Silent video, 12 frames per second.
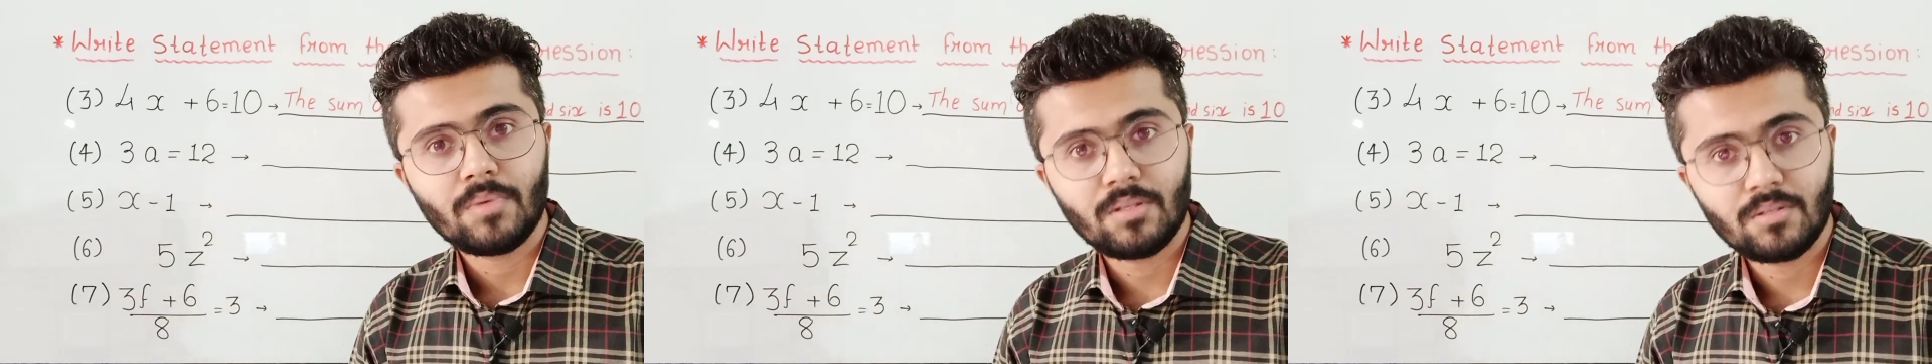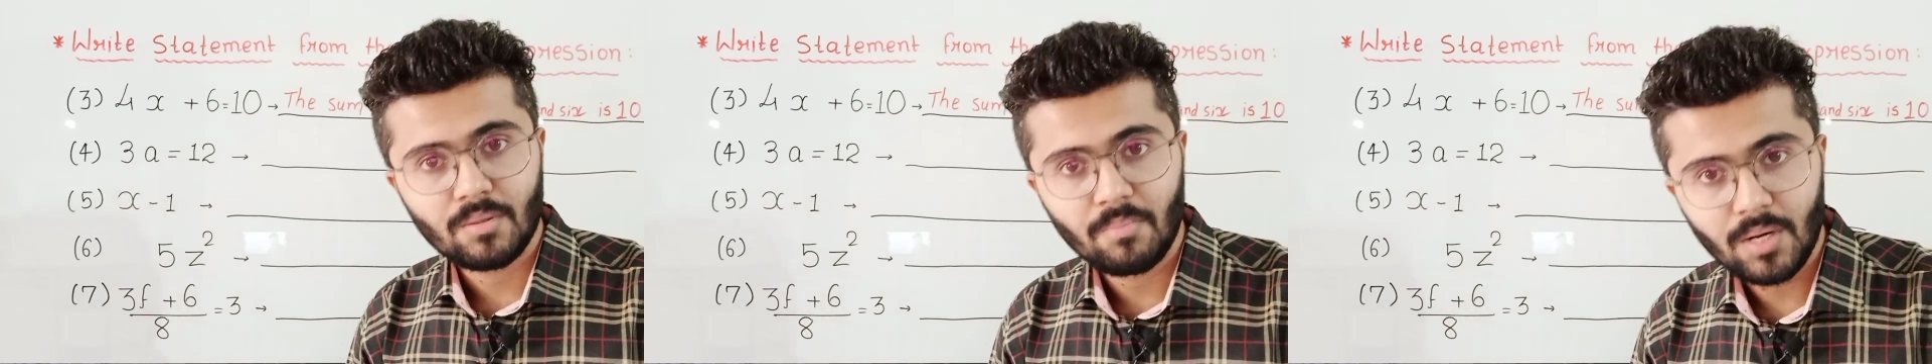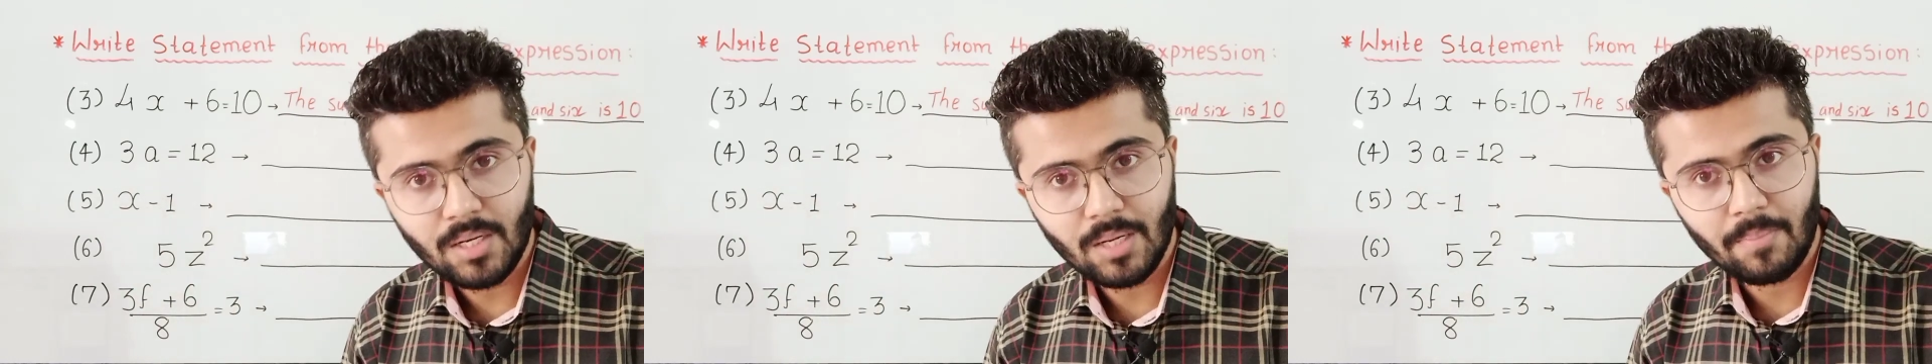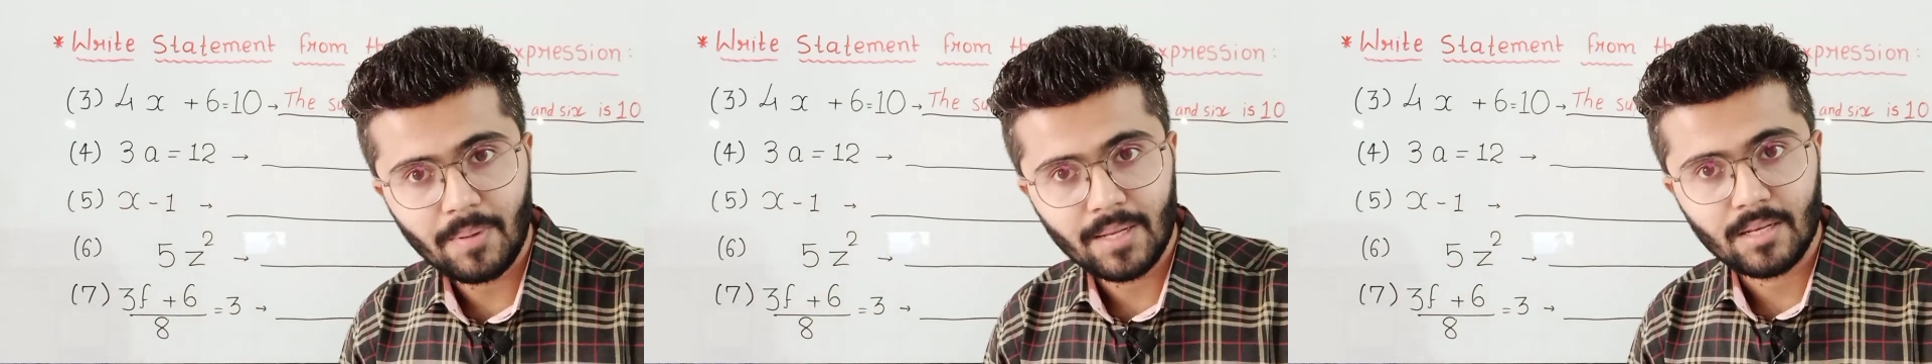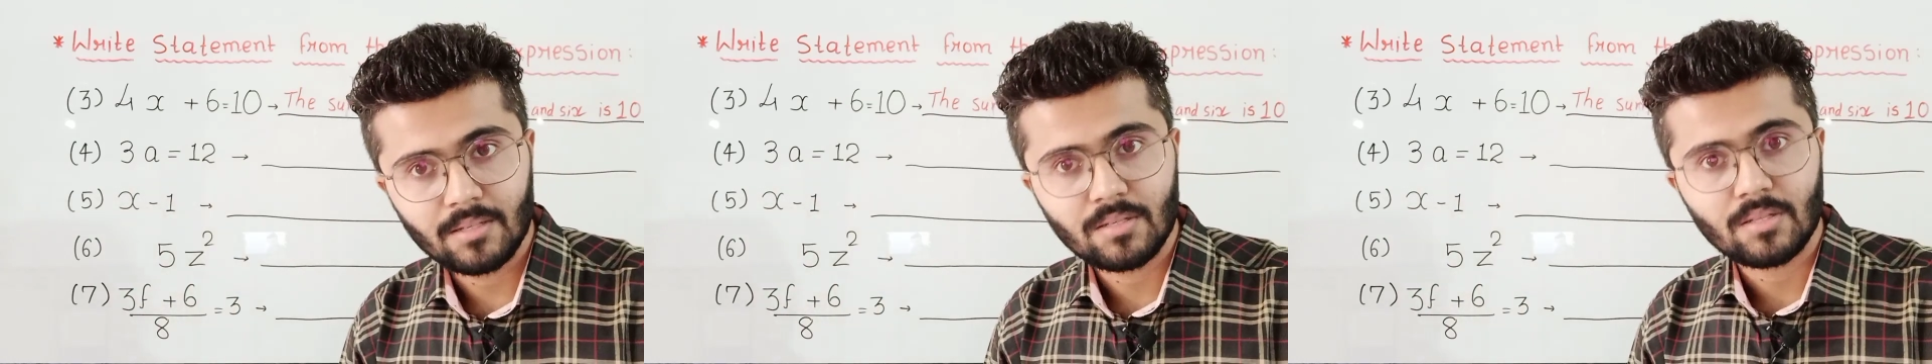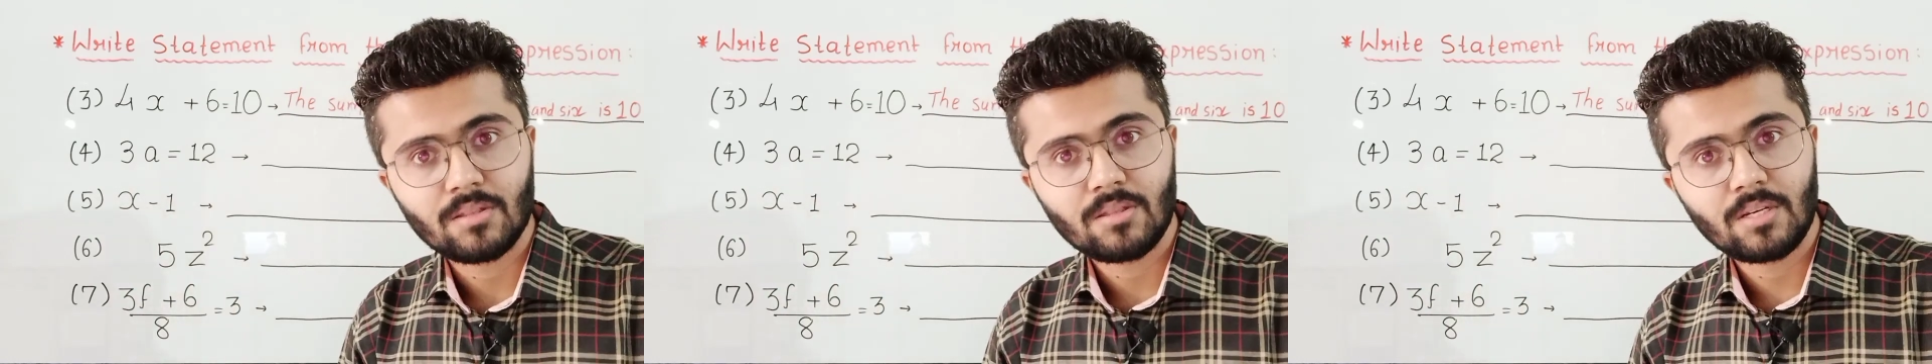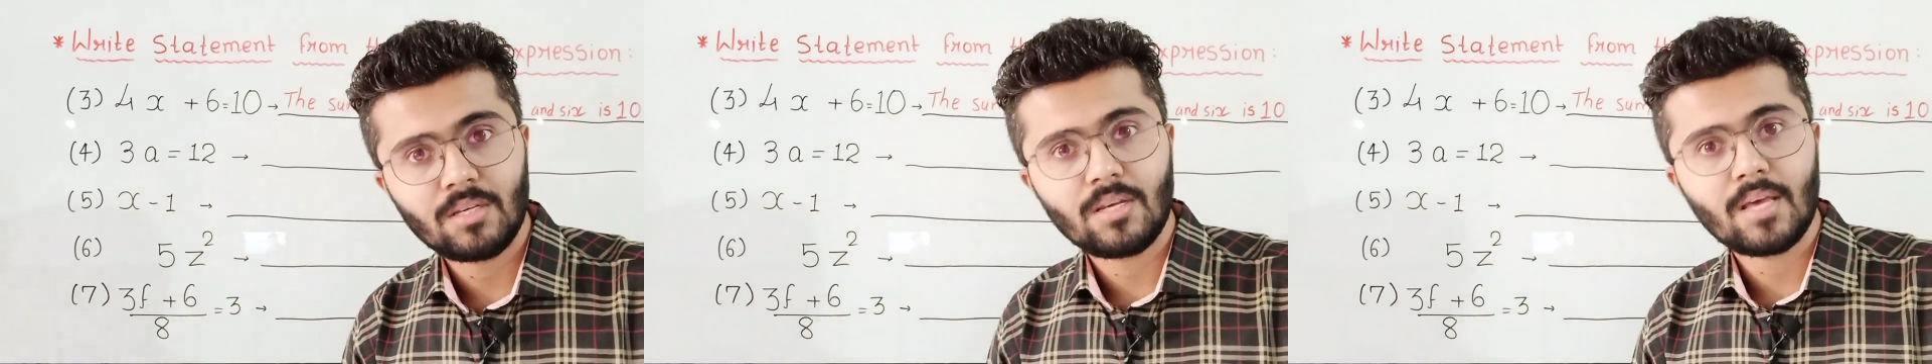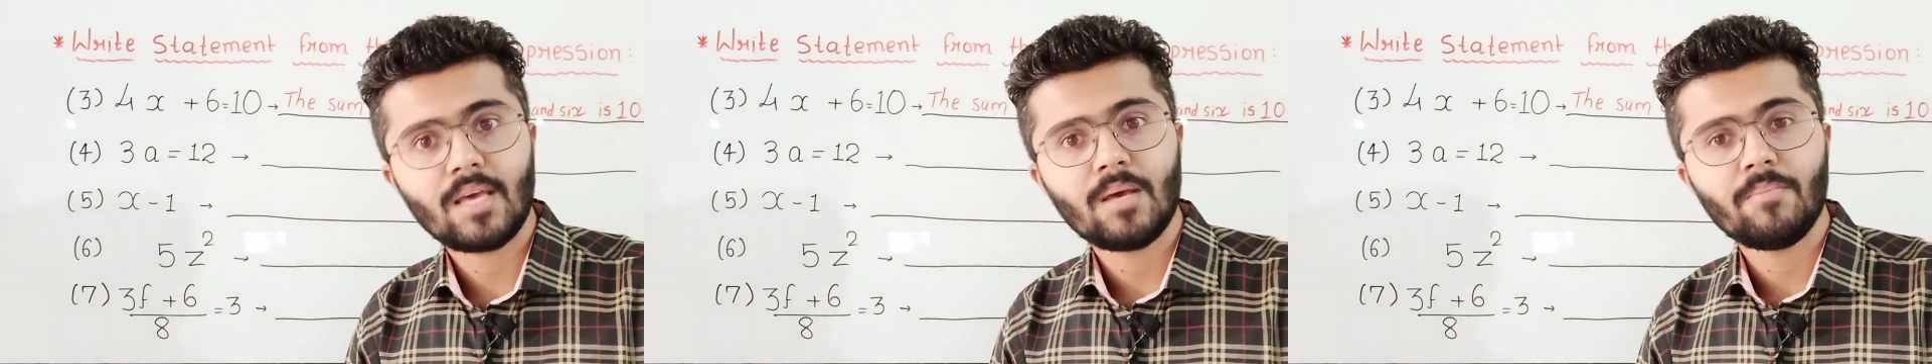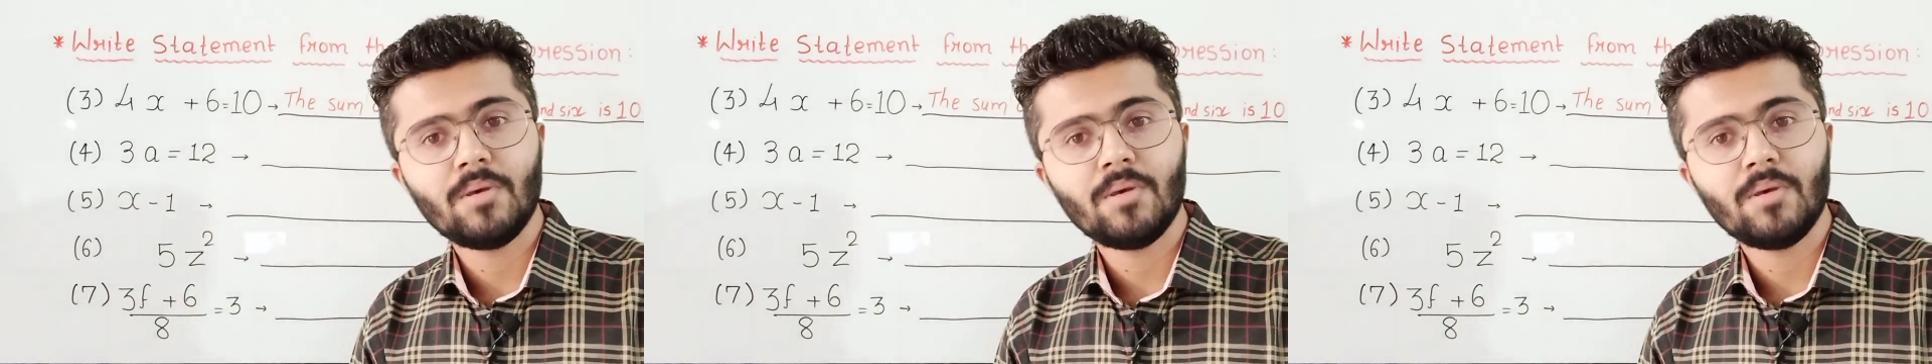It's a multiplication. 3a